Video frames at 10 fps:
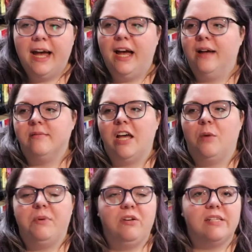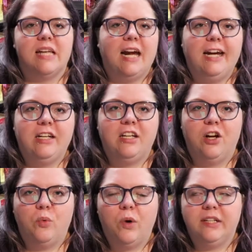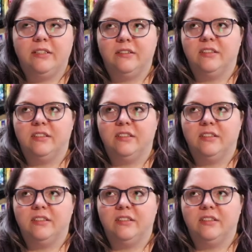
uh, to help you decide, you know, what